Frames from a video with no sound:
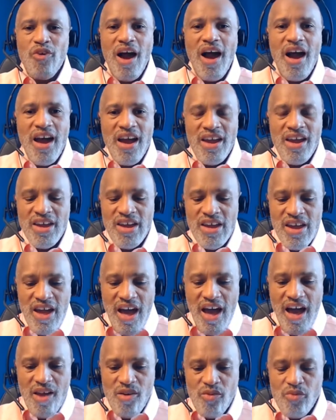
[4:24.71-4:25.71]
I
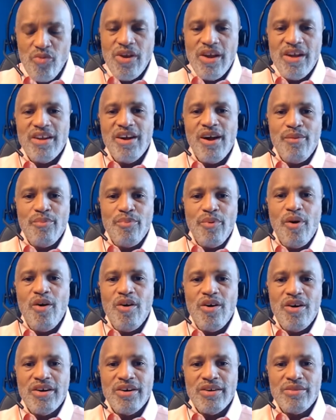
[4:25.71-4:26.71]
read up
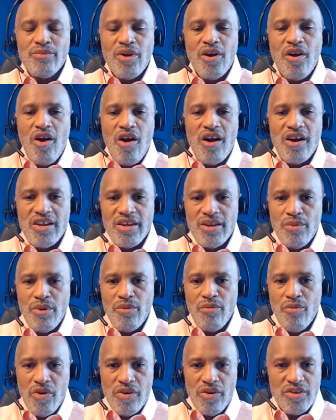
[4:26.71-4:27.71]
on McCarty
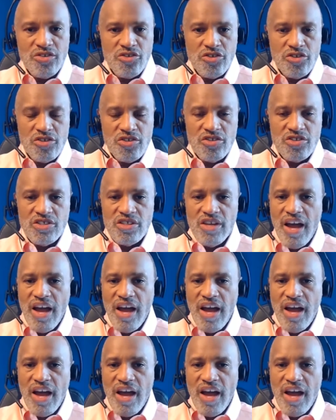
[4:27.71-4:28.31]
Memorial Church.